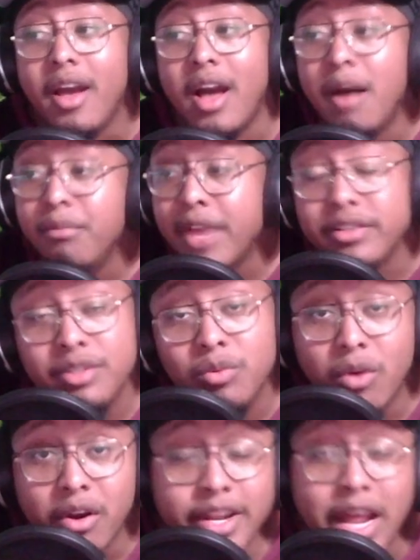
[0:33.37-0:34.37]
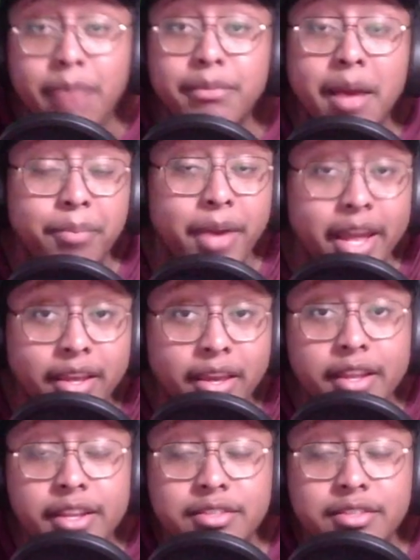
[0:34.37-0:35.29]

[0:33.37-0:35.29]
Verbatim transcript: I'm not too worried. I'm not panicking.